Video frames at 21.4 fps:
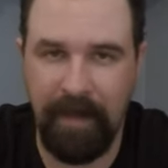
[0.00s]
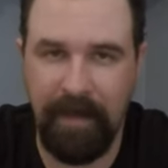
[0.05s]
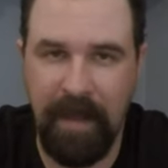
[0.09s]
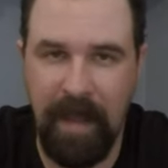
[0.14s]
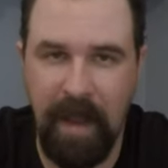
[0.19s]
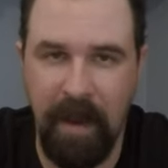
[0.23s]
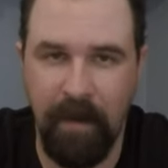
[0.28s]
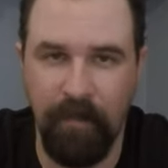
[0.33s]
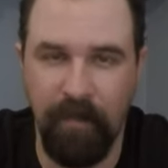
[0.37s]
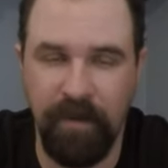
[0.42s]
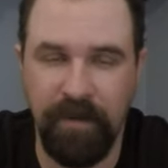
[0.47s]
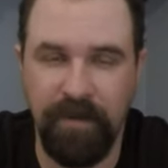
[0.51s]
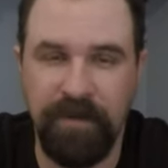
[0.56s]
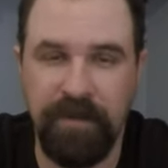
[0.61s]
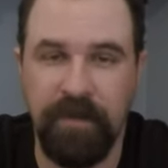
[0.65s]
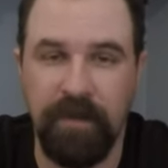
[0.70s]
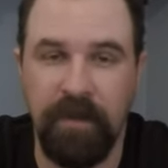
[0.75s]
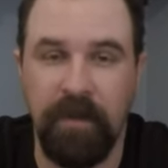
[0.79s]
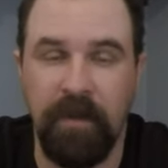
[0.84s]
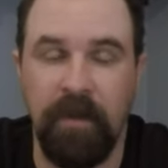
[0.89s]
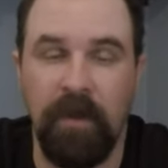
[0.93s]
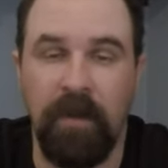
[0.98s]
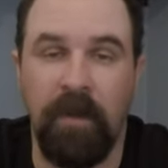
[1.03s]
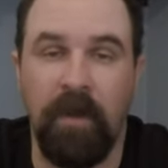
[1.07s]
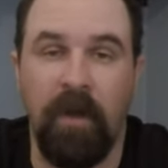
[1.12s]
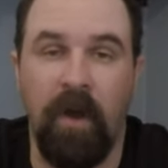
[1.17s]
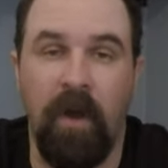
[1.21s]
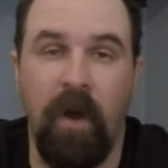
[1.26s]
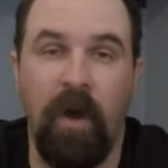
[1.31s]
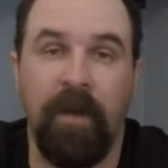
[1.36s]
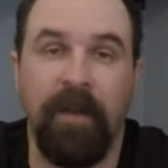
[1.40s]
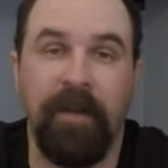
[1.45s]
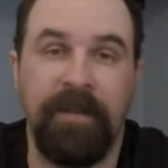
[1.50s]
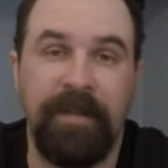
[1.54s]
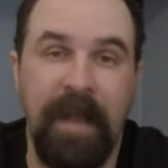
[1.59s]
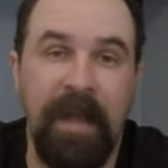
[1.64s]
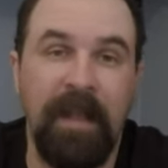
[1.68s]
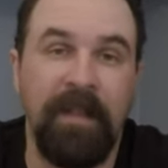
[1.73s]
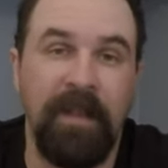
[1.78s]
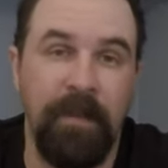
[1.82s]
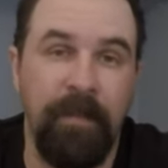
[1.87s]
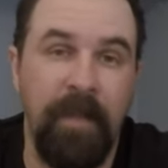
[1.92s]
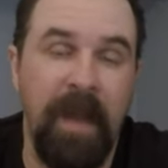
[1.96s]
cameras on a
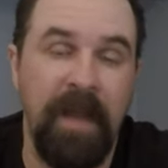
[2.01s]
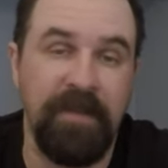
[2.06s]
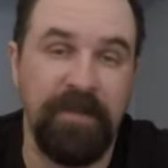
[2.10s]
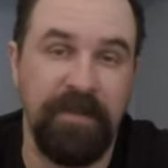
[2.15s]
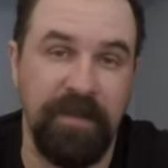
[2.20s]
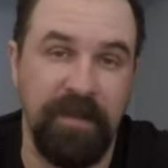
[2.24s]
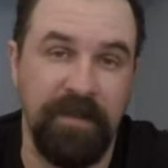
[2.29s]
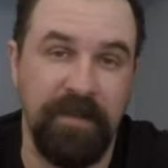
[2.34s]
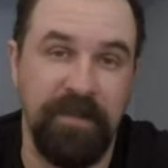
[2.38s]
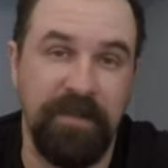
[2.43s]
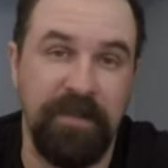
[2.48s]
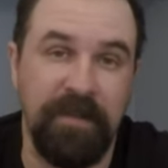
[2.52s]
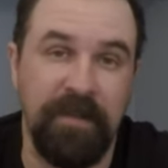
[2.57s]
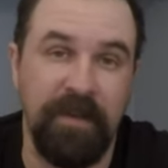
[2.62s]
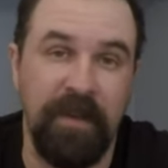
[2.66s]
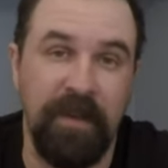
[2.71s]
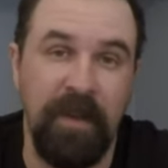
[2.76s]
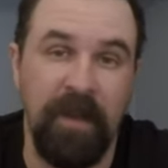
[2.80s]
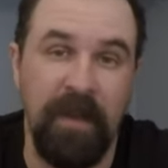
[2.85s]
daily basis.